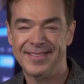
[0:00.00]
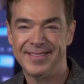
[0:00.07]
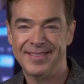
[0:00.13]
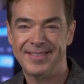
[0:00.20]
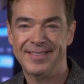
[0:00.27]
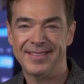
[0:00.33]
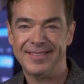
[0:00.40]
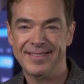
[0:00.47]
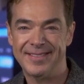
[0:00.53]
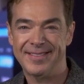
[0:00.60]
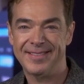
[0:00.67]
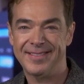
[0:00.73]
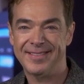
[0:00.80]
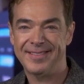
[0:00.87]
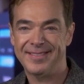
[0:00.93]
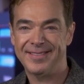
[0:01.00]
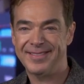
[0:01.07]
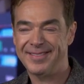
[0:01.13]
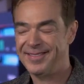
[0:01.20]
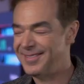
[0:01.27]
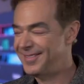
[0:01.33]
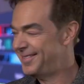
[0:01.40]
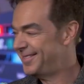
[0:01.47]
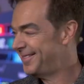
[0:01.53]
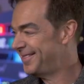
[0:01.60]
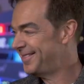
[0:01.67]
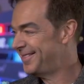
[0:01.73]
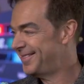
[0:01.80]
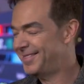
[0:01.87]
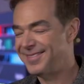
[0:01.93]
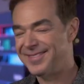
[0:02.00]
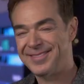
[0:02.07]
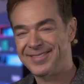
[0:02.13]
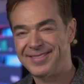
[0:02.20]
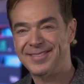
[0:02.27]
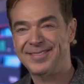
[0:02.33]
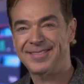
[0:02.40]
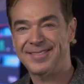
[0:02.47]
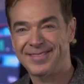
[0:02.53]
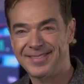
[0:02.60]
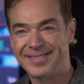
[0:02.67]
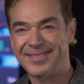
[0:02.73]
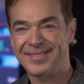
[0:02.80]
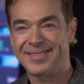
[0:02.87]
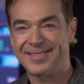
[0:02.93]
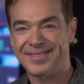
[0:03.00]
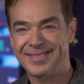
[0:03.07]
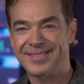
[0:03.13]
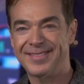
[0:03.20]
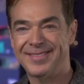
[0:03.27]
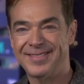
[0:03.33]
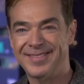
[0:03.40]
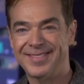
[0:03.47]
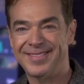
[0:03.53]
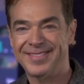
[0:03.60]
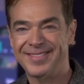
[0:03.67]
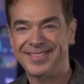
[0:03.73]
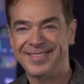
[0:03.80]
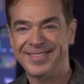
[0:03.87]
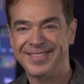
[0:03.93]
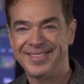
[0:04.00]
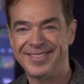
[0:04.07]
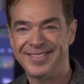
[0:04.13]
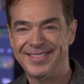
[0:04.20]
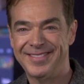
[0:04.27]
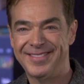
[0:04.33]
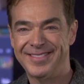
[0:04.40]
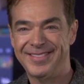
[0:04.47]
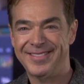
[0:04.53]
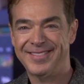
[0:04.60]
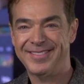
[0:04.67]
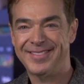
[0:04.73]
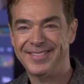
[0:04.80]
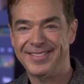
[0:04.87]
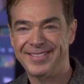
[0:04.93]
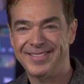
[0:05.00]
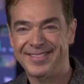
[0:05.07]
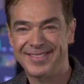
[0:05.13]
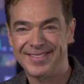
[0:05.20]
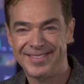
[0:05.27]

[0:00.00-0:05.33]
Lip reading: (silent)